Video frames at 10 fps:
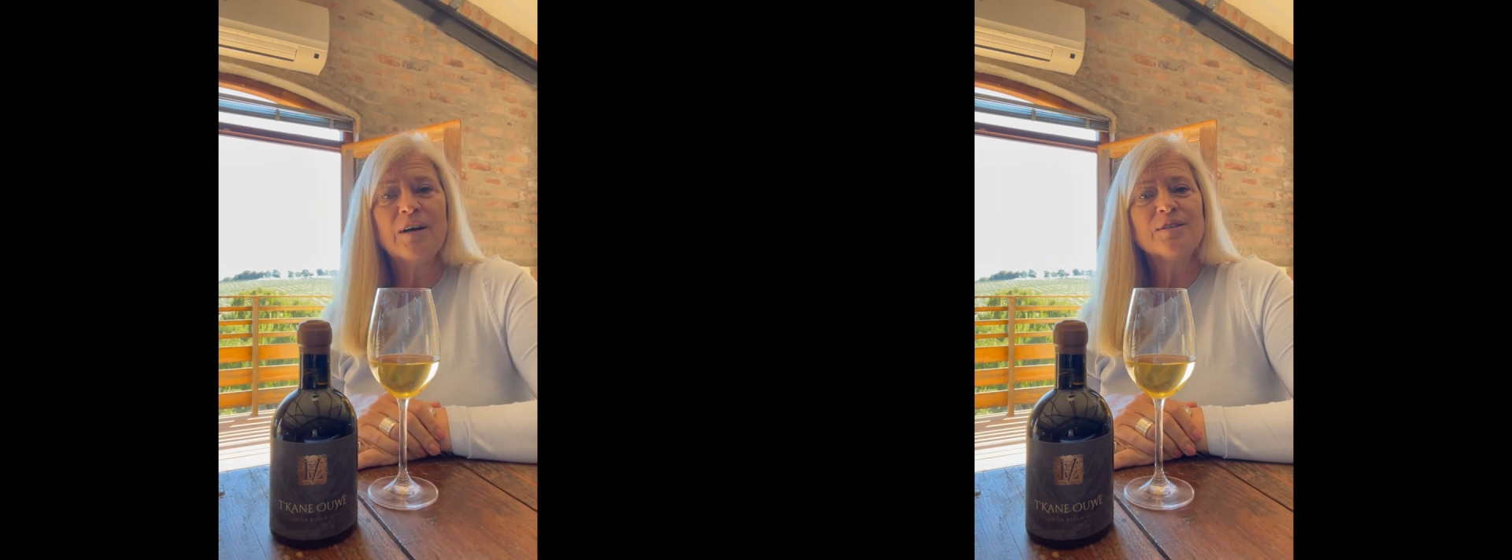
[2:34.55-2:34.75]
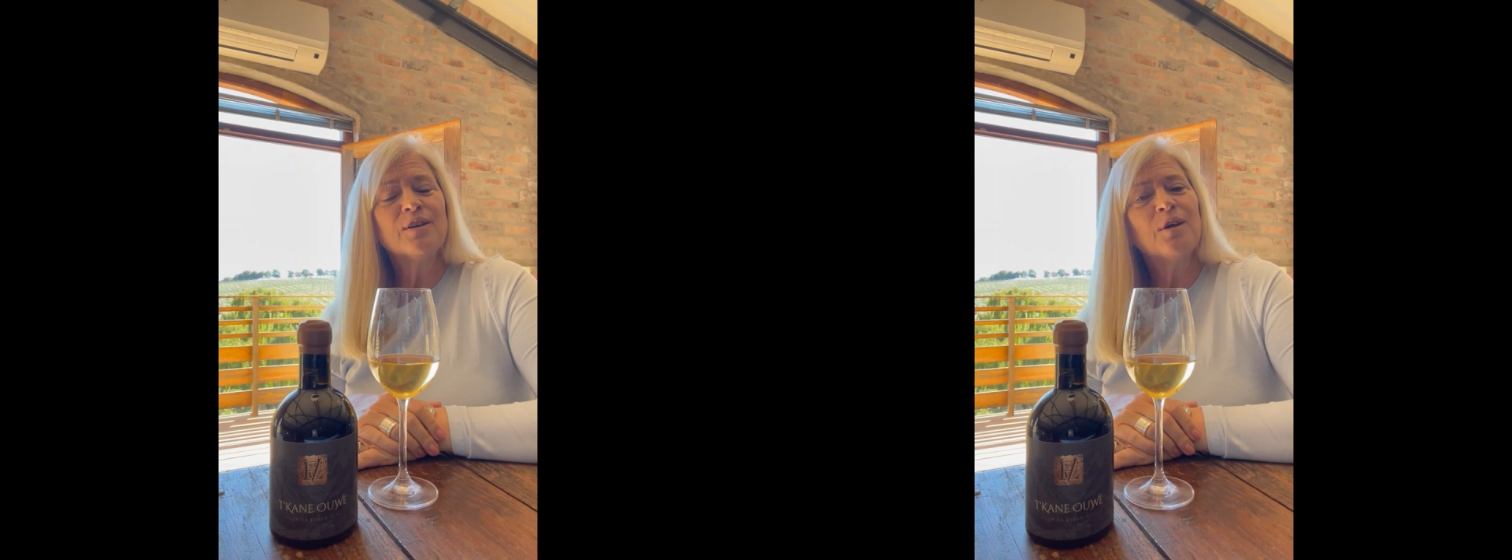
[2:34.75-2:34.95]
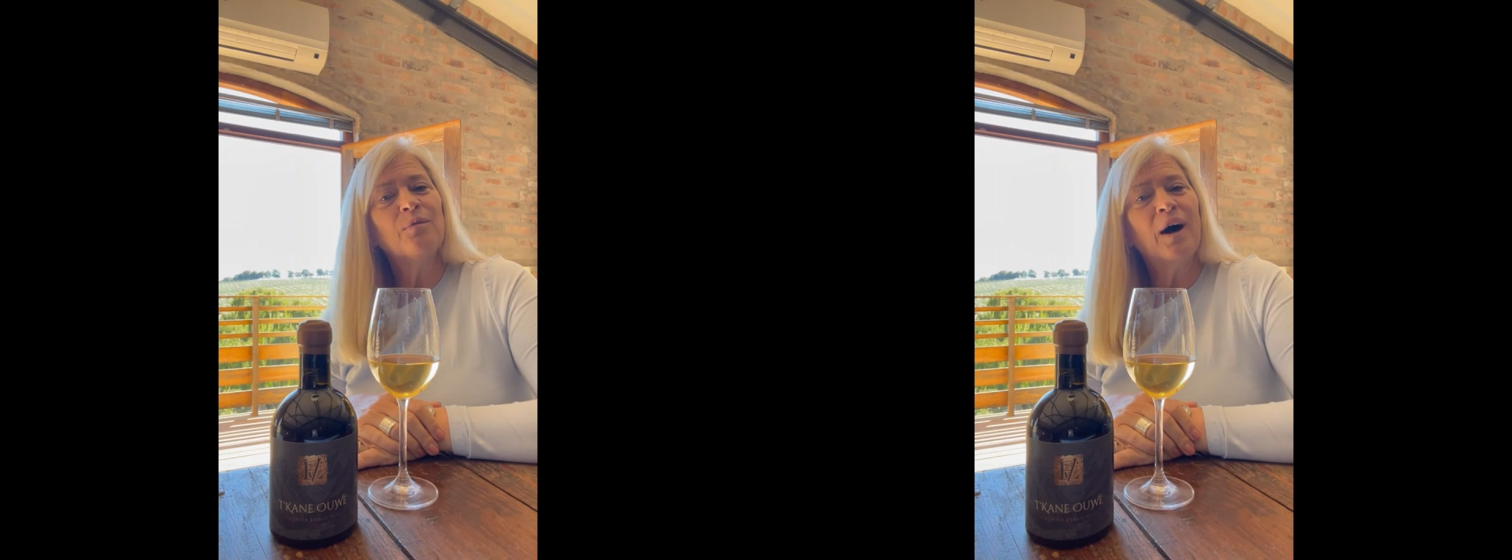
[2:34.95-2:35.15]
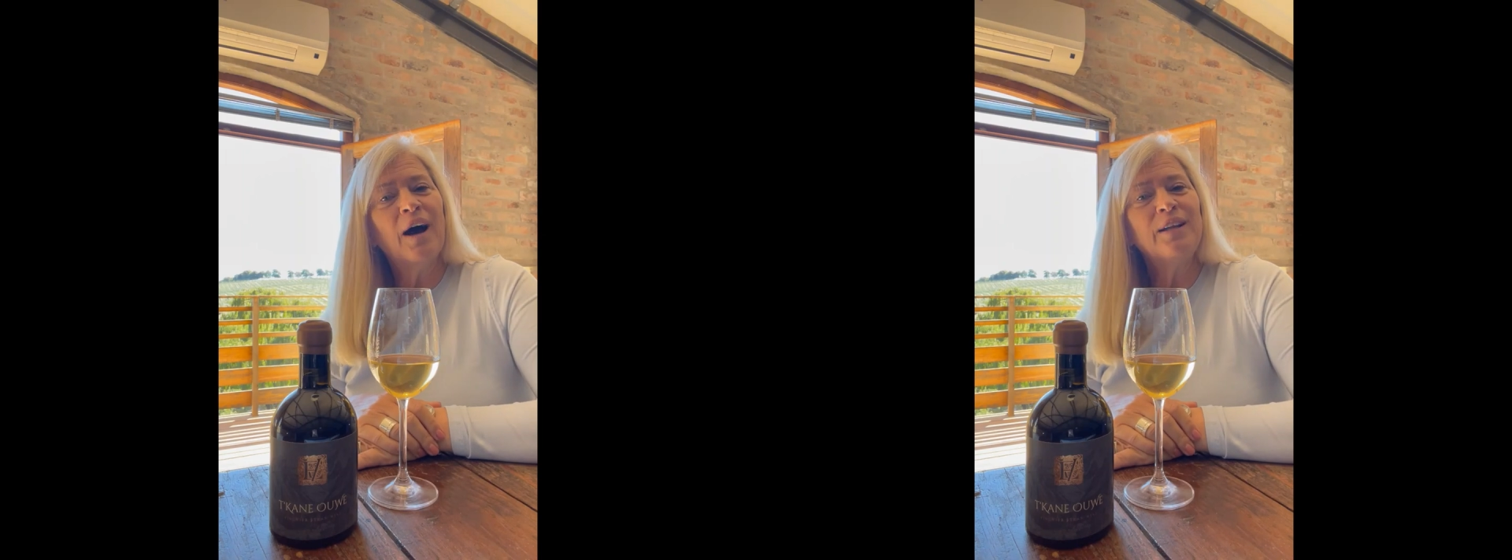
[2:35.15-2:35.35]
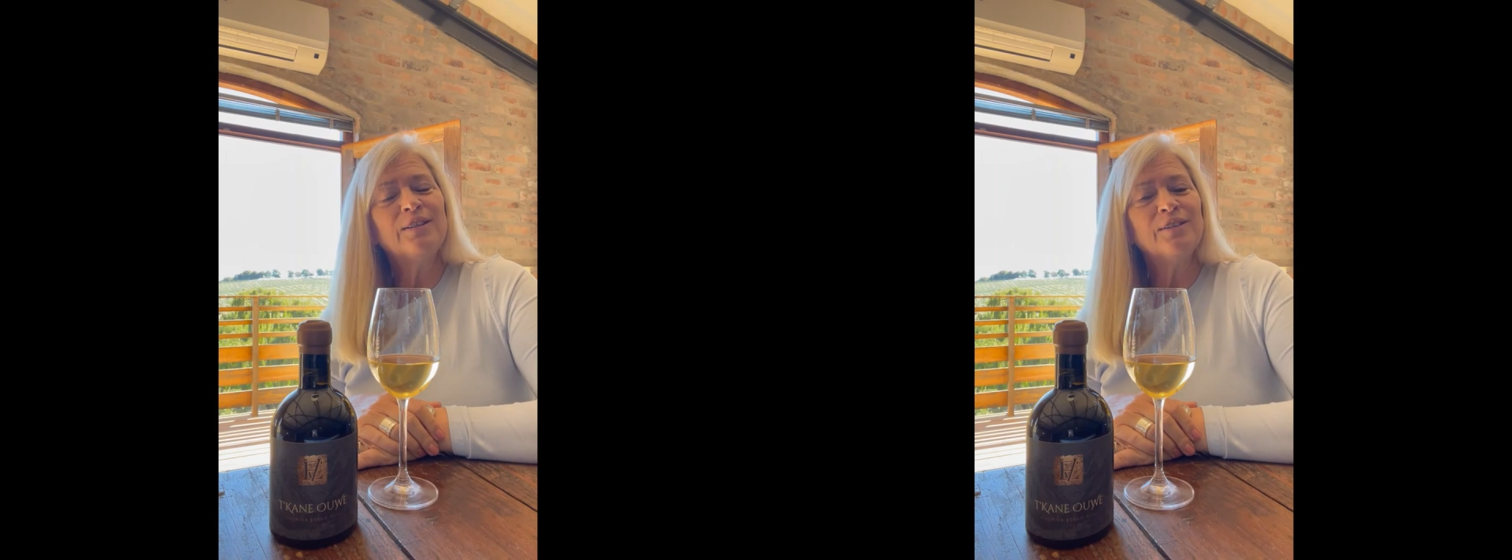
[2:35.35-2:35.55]
So the
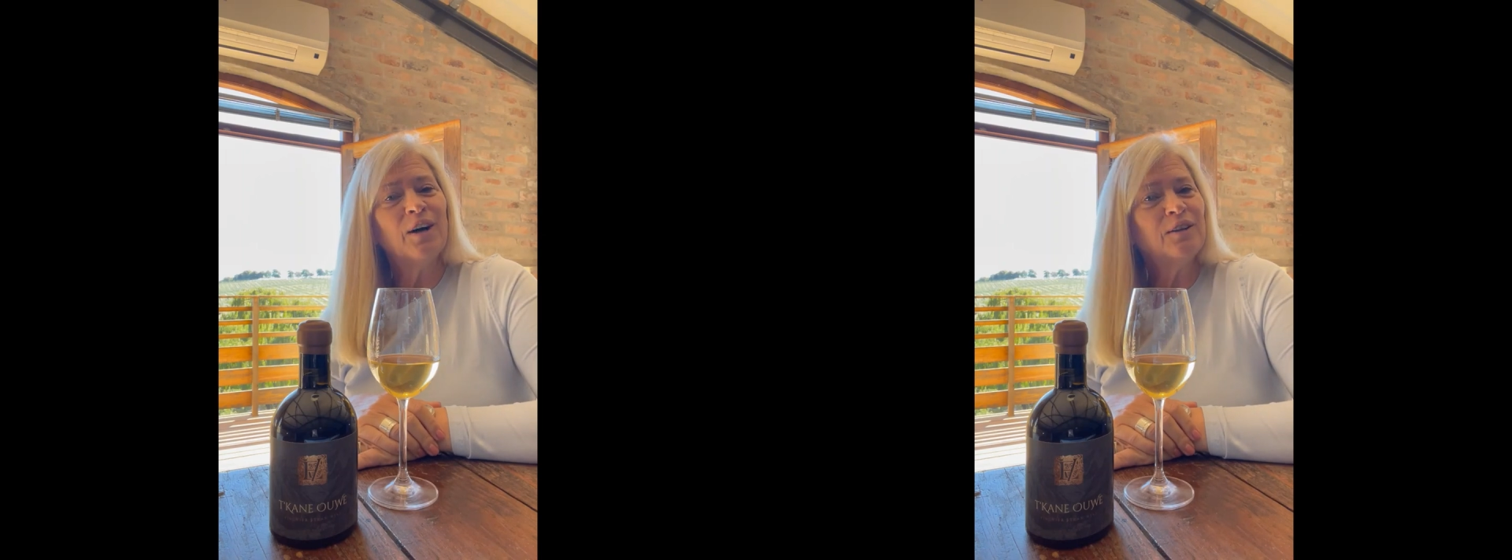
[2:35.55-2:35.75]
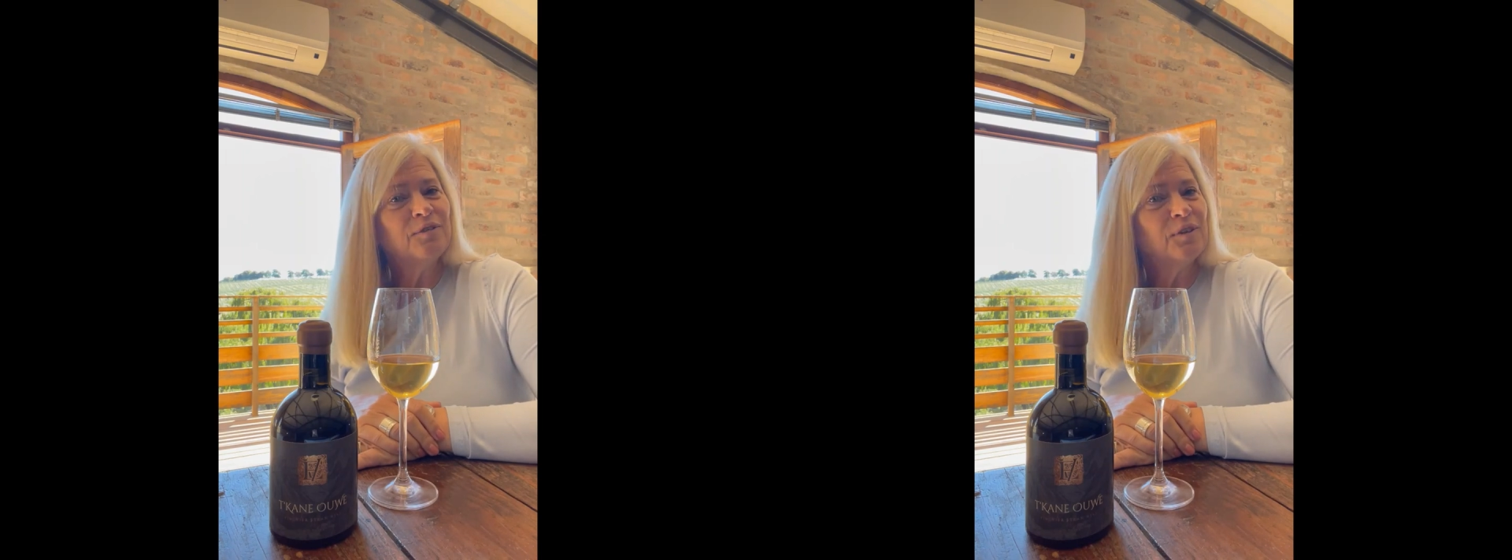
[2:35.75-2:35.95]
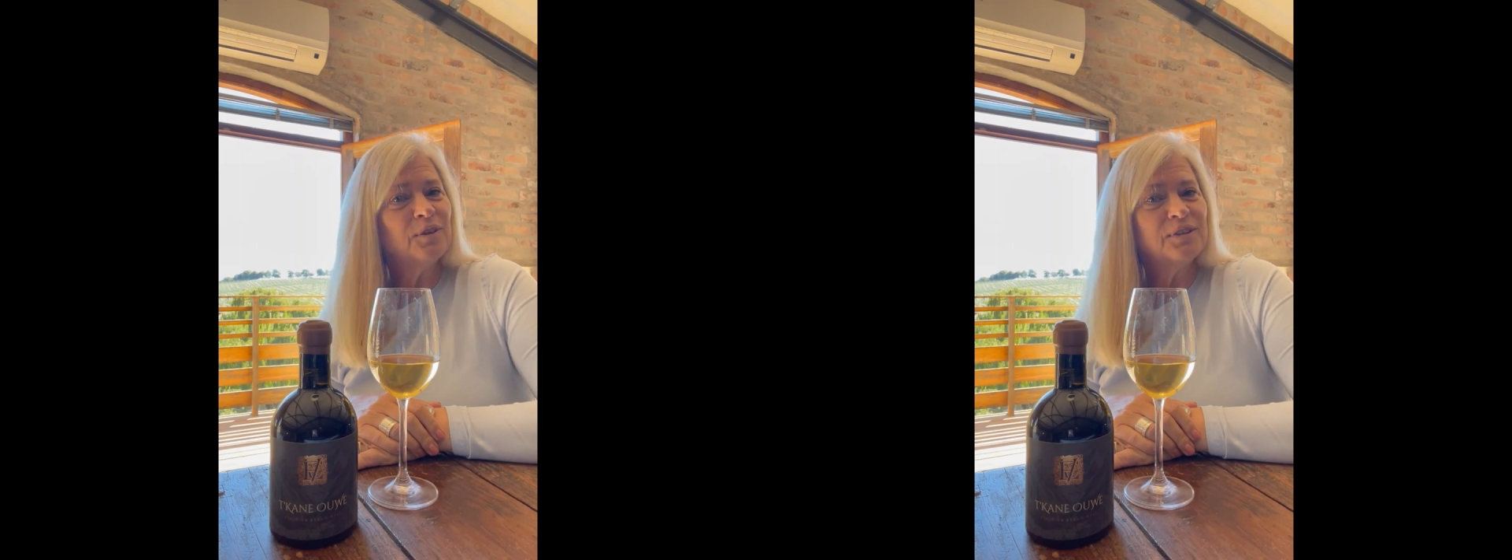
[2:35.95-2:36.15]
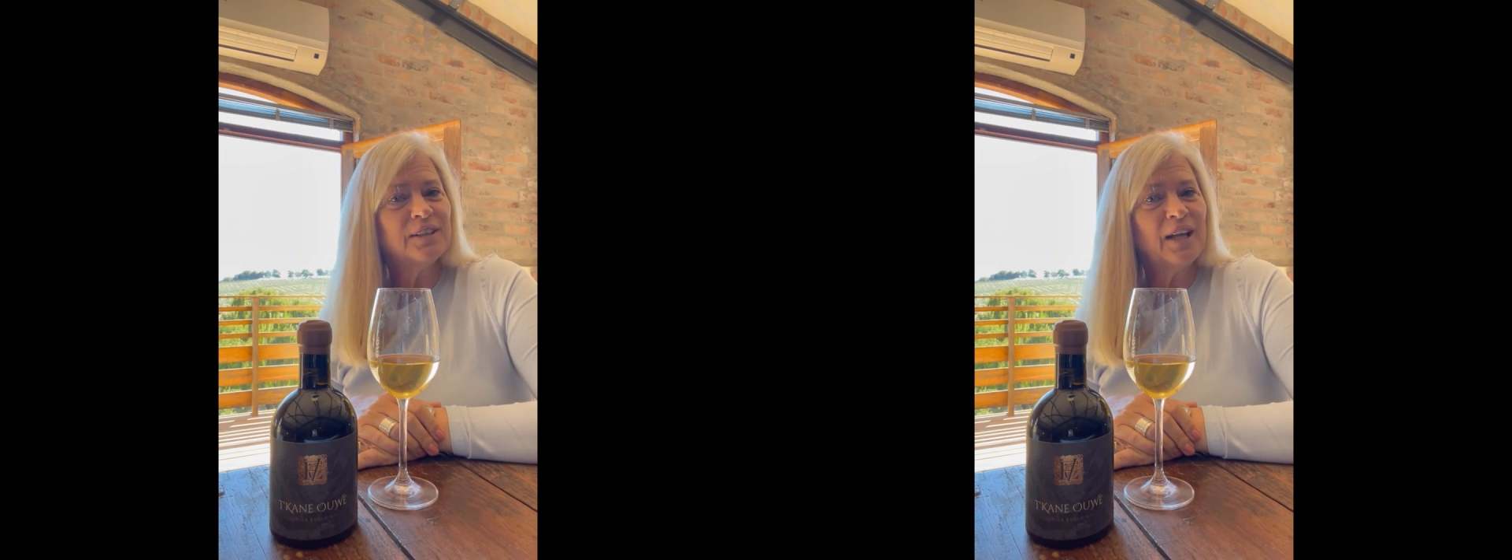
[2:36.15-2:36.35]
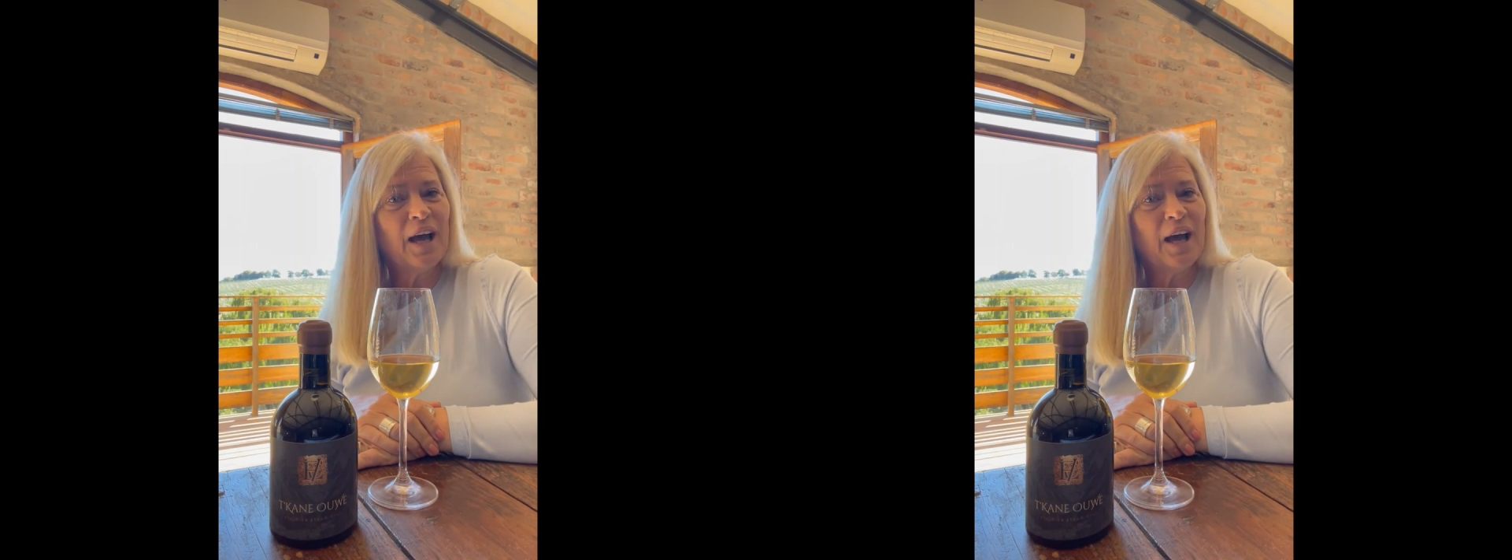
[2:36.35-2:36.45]
wine is not filtered